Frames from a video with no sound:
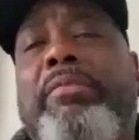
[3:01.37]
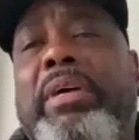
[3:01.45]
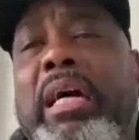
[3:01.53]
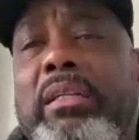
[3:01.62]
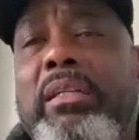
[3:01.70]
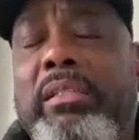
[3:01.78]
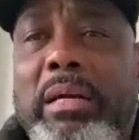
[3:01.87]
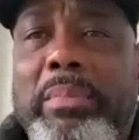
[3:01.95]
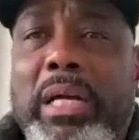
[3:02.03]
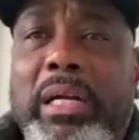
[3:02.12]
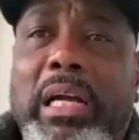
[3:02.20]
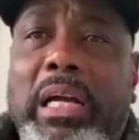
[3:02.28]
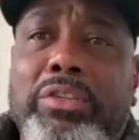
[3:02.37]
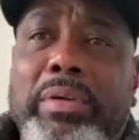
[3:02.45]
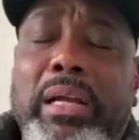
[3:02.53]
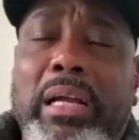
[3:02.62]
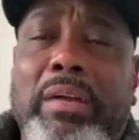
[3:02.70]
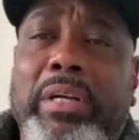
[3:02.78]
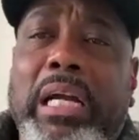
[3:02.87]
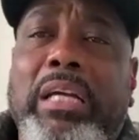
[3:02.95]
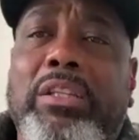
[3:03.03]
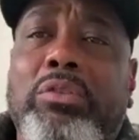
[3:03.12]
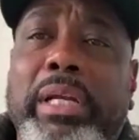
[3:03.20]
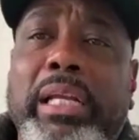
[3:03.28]
I forgot to sign my contract. I
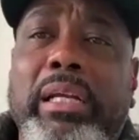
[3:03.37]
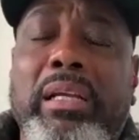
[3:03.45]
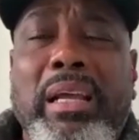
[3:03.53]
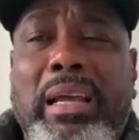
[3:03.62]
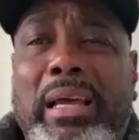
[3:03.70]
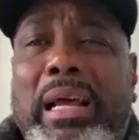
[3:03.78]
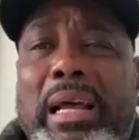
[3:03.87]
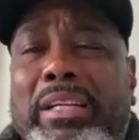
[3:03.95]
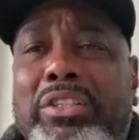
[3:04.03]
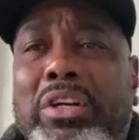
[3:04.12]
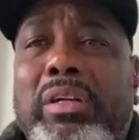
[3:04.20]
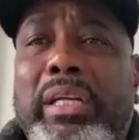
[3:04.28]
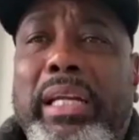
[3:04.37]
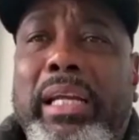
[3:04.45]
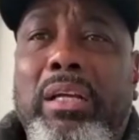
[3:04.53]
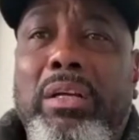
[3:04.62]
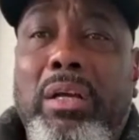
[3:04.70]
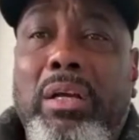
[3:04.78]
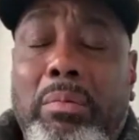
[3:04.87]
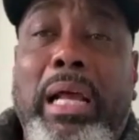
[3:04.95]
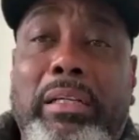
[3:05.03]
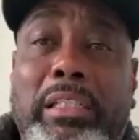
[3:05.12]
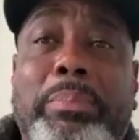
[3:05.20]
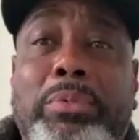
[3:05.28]
forgot to read it, and I didn't turn it in. But
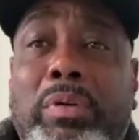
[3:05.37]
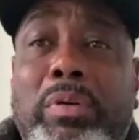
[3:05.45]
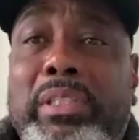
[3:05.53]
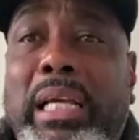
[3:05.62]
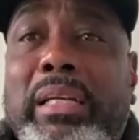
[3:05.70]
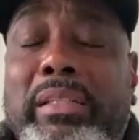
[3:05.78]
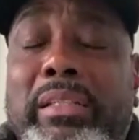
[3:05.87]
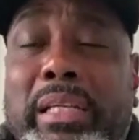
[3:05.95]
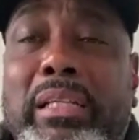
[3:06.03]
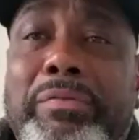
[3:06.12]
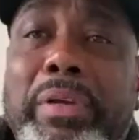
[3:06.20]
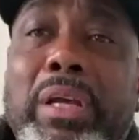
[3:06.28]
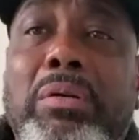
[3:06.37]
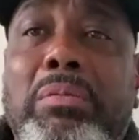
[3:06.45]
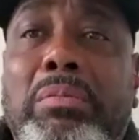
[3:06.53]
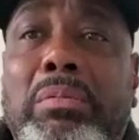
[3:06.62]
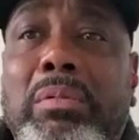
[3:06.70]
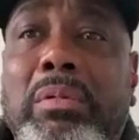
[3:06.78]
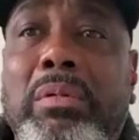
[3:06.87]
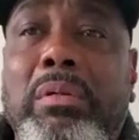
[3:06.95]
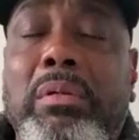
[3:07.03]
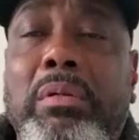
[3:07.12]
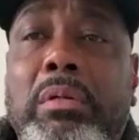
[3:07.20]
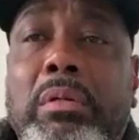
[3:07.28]
I stepped on the set and did the film.
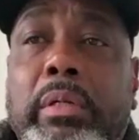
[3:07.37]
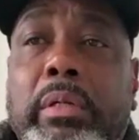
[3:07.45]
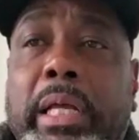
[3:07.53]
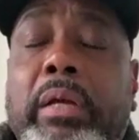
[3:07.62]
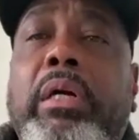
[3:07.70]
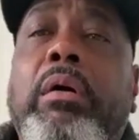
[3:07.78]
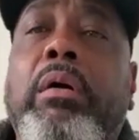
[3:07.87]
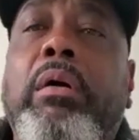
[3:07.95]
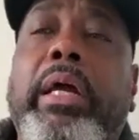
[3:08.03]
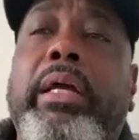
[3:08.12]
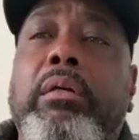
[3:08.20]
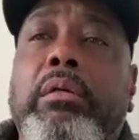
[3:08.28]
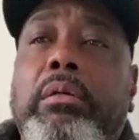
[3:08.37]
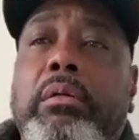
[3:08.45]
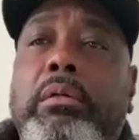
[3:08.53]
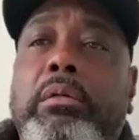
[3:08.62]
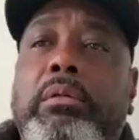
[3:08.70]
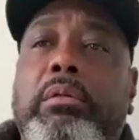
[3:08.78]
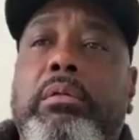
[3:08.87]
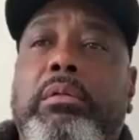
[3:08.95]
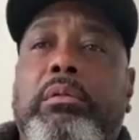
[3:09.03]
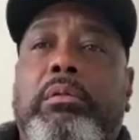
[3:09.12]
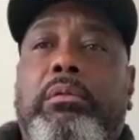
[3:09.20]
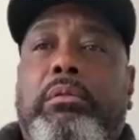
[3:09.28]
They're going to say, oh, okay.
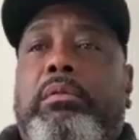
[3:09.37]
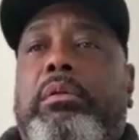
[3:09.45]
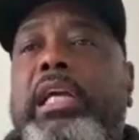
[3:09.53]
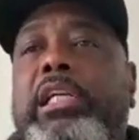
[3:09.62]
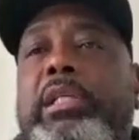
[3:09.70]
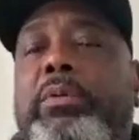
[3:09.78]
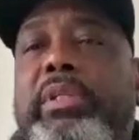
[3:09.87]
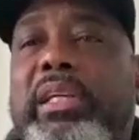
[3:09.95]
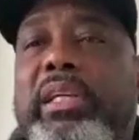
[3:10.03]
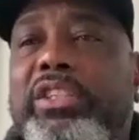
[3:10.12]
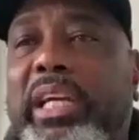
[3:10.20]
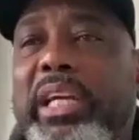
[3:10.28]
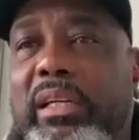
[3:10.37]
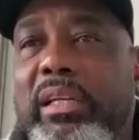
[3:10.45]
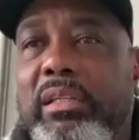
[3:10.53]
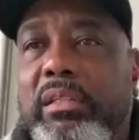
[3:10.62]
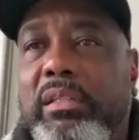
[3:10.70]
How are you supposed to get a check?